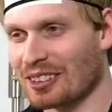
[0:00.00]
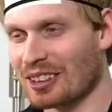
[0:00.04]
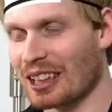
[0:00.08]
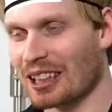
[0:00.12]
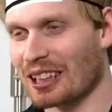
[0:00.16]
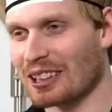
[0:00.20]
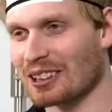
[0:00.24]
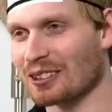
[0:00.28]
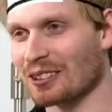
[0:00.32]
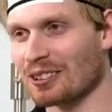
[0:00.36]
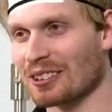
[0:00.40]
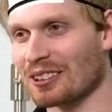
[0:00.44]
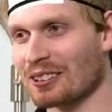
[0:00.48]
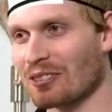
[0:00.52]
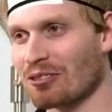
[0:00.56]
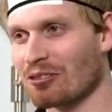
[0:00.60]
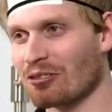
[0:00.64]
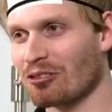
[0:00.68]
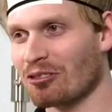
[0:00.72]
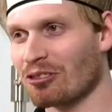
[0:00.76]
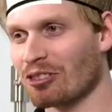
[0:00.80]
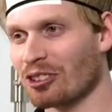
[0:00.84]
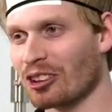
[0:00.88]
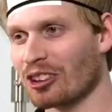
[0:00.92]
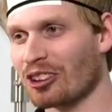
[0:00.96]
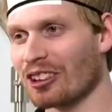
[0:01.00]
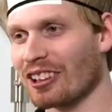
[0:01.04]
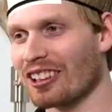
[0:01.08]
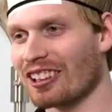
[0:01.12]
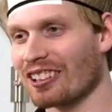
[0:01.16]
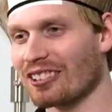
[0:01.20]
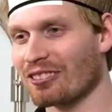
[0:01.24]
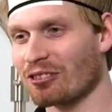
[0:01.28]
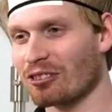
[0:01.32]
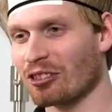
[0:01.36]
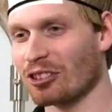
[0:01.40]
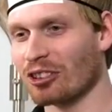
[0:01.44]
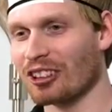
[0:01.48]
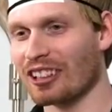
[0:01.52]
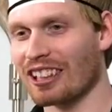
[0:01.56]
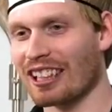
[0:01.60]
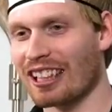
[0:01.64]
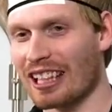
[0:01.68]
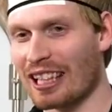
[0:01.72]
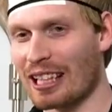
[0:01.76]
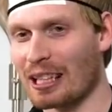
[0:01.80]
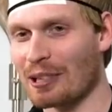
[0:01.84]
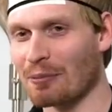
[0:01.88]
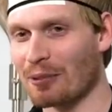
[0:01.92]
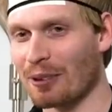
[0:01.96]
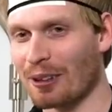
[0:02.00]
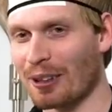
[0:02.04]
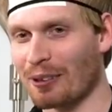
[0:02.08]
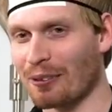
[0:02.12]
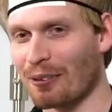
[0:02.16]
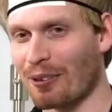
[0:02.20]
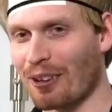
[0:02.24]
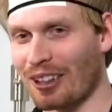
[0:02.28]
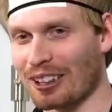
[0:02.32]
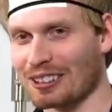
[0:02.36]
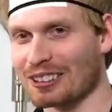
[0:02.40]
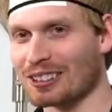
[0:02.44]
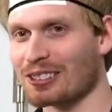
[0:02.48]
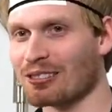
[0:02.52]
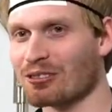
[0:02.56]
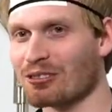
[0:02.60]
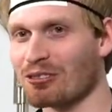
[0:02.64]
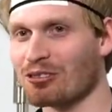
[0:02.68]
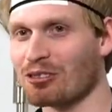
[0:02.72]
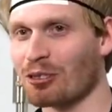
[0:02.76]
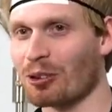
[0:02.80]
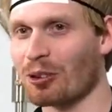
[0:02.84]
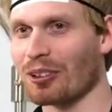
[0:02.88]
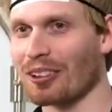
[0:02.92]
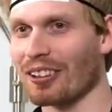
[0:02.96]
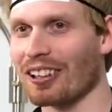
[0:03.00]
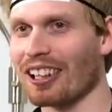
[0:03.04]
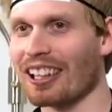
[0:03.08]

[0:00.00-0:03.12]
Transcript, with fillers: Okay, so it's a fur furry animal that walks on four